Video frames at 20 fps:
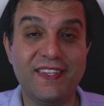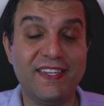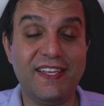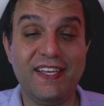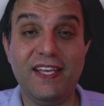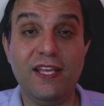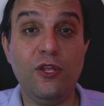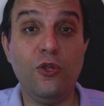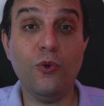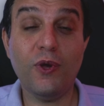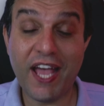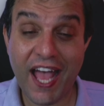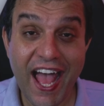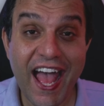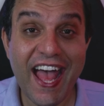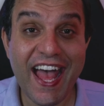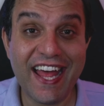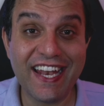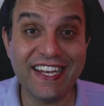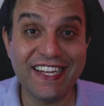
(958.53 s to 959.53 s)
you
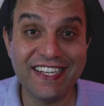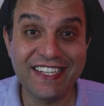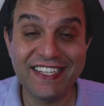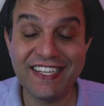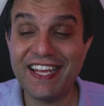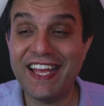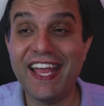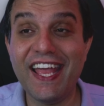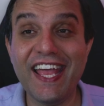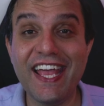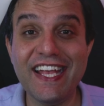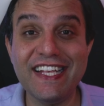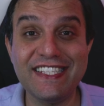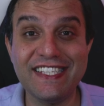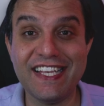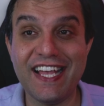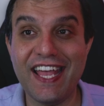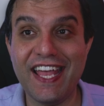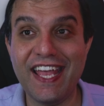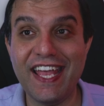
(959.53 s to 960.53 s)
can. It's
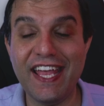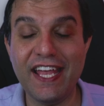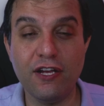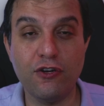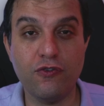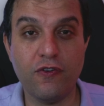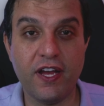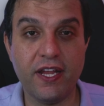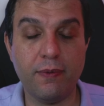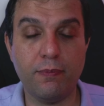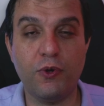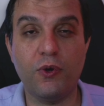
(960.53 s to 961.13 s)
incredible.